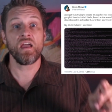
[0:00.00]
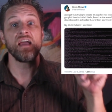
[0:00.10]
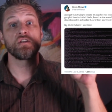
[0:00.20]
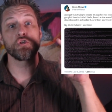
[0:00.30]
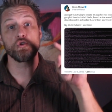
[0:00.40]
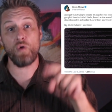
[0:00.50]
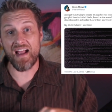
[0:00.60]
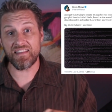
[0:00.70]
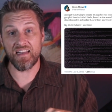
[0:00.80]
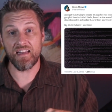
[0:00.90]

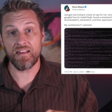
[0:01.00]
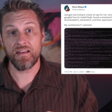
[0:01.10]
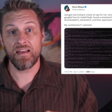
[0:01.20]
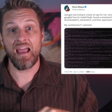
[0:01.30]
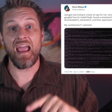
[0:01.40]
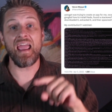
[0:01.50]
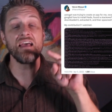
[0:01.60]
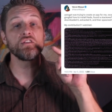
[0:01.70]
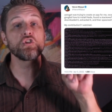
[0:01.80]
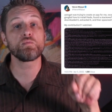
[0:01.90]
extracted it,
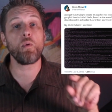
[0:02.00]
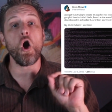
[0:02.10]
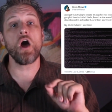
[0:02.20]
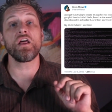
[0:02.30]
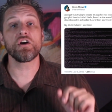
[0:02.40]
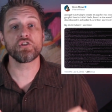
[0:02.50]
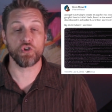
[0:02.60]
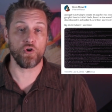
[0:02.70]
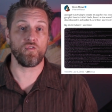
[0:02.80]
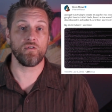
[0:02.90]
and spawned a
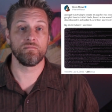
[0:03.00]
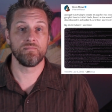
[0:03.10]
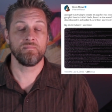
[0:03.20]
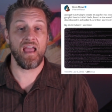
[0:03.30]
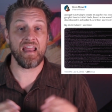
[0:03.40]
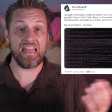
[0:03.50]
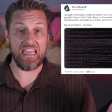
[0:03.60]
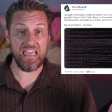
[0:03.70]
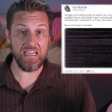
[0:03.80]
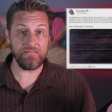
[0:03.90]
server. And
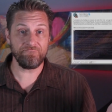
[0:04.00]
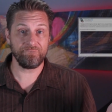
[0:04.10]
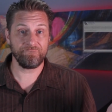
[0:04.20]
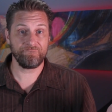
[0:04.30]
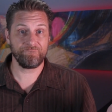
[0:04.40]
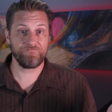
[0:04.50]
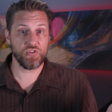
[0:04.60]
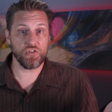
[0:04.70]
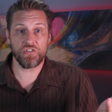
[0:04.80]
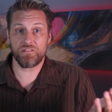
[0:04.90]
he
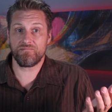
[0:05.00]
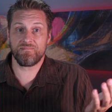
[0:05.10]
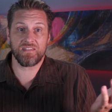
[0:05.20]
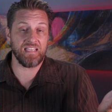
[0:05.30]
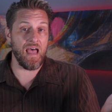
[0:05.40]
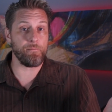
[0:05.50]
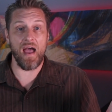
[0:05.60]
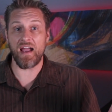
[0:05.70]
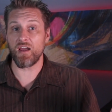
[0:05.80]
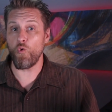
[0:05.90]
just sat
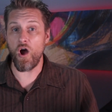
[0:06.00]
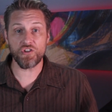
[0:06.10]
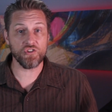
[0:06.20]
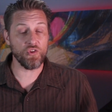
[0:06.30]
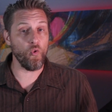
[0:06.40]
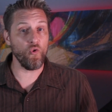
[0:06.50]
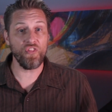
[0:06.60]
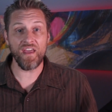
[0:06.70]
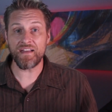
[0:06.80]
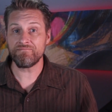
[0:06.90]
back and watched the whole
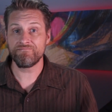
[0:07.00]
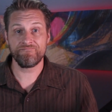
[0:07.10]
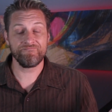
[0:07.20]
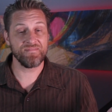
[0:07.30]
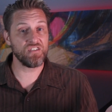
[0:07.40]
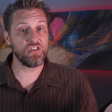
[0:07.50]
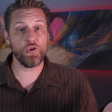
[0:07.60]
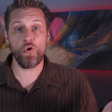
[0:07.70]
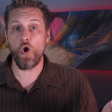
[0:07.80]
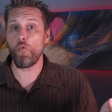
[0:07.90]
thing.
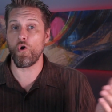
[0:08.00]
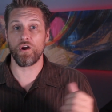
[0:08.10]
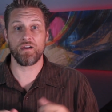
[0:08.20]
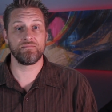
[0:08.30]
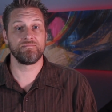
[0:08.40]
Zero work.